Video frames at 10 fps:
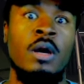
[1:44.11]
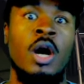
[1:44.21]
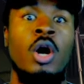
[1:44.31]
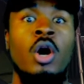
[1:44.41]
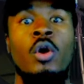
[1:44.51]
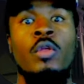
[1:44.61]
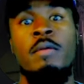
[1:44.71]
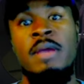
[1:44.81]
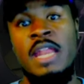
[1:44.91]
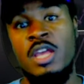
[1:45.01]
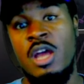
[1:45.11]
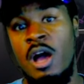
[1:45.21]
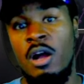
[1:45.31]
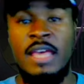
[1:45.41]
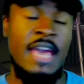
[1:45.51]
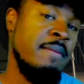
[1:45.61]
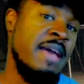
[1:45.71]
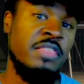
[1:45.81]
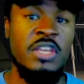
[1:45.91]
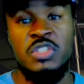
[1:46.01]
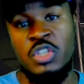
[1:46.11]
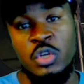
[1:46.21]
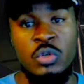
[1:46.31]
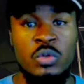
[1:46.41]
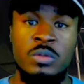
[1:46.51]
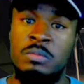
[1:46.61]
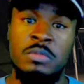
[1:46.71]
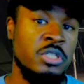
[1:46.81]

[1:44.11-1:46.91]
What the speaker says: Oh, the media, y'all came at this dude.